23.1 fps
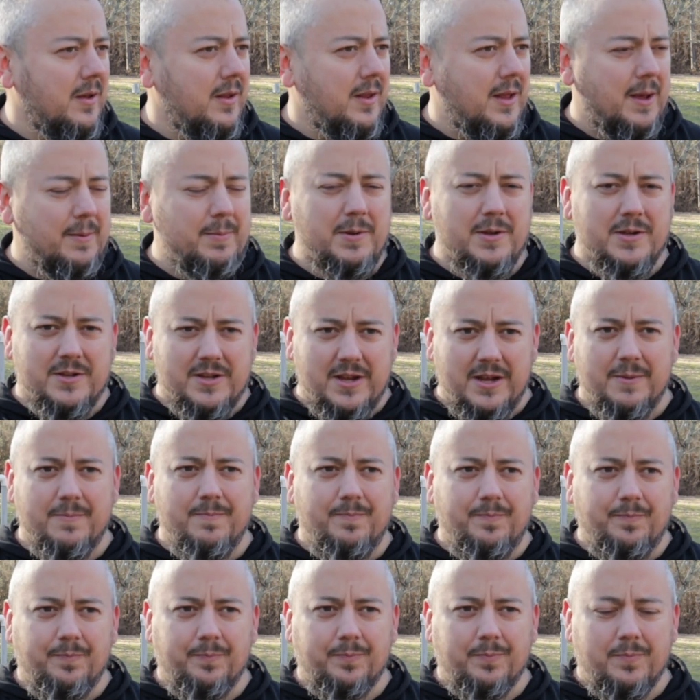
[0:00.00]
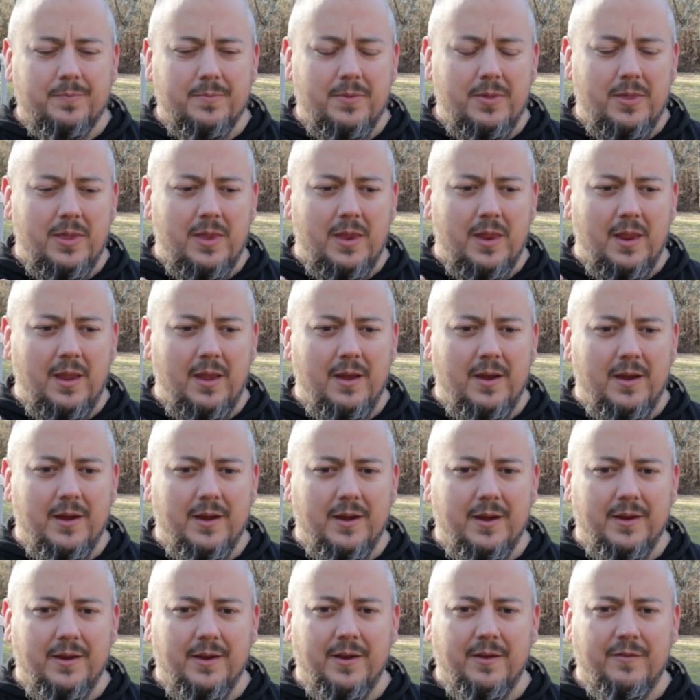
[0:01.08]
That being said,
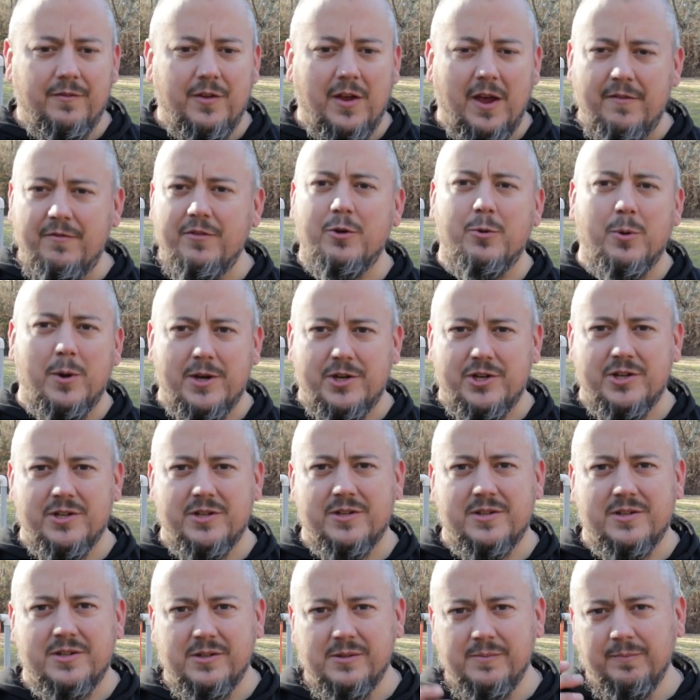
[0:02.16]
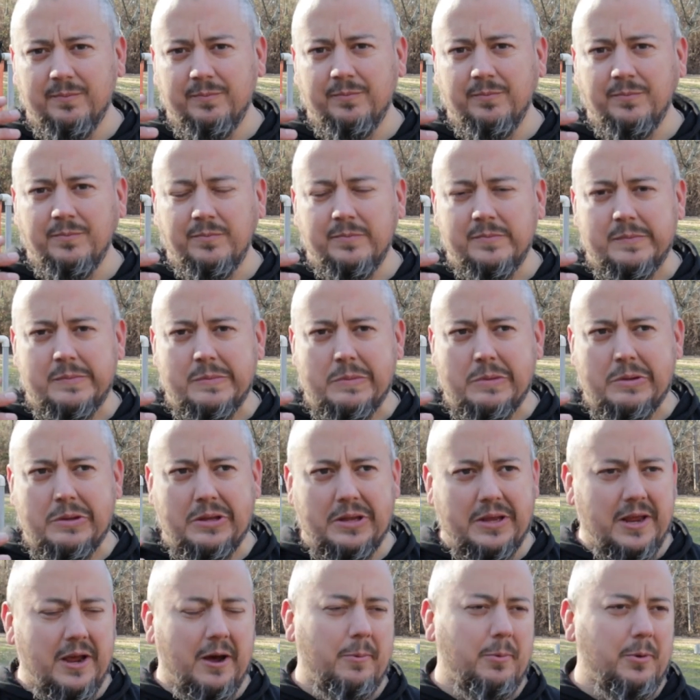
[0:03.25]
if you have any questions,
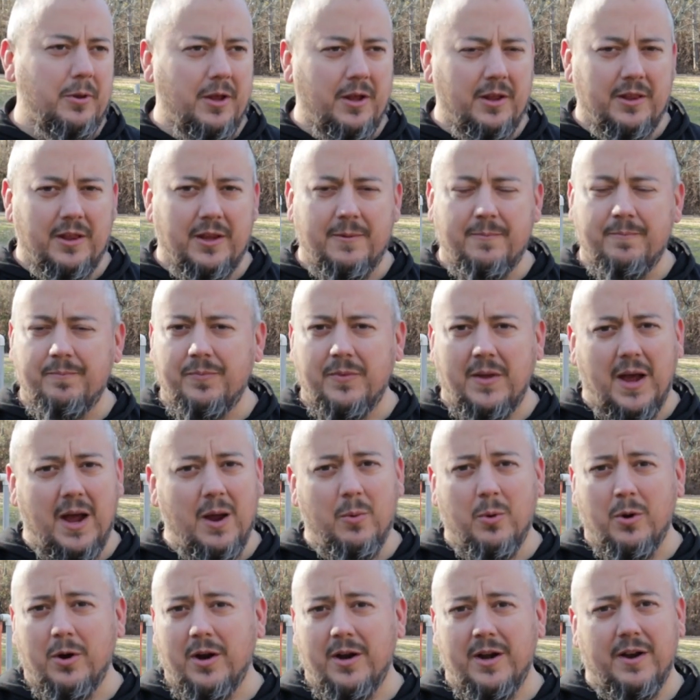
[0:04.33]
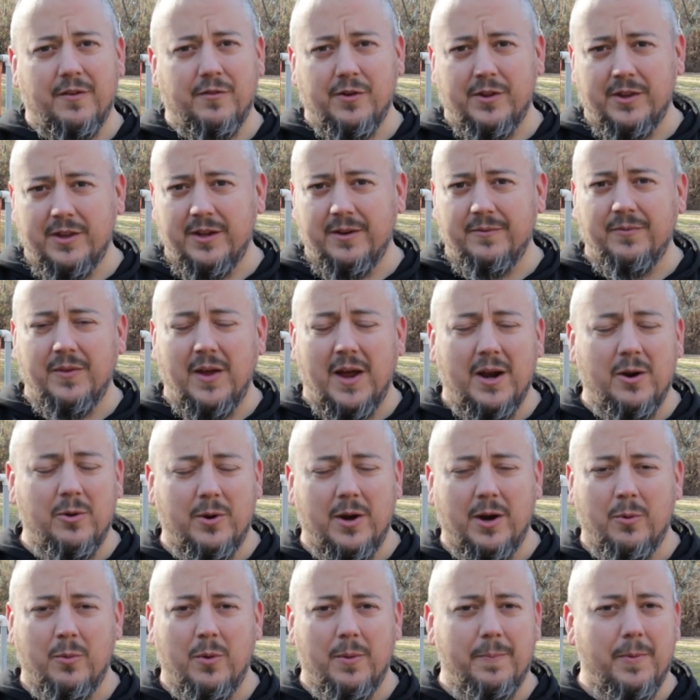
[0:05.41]
need help with anything, I work on everything. I don't
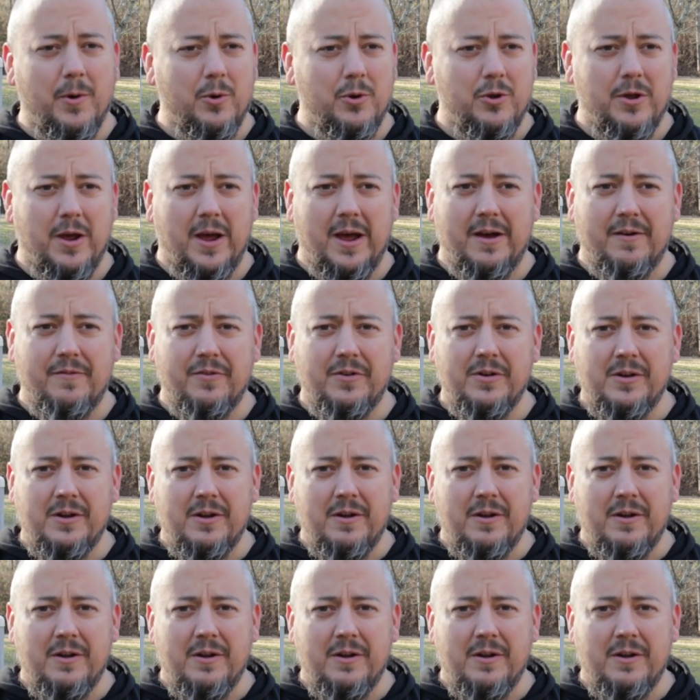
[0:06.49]
care what bow you have.